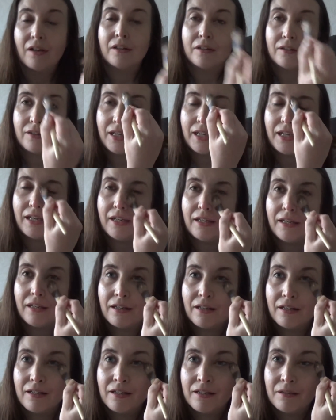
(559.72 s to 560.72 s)
the
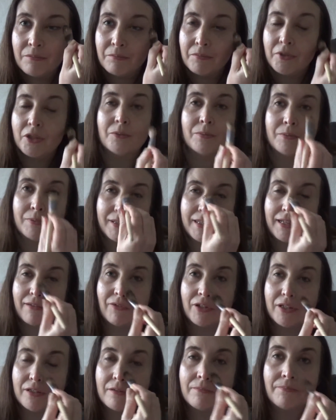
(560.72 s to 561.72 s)
number
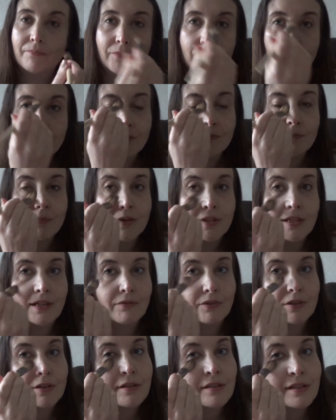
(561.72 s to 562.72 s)

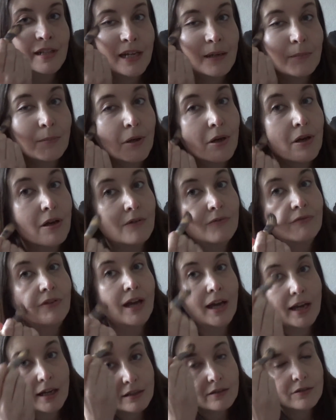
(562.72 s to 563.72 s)
seven Stay
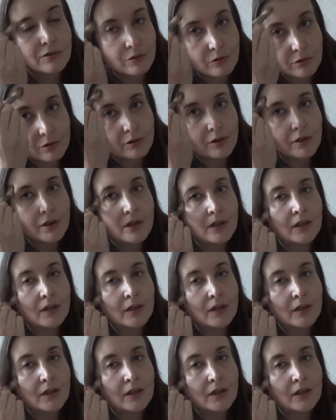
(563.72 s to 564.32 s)
Perfect, or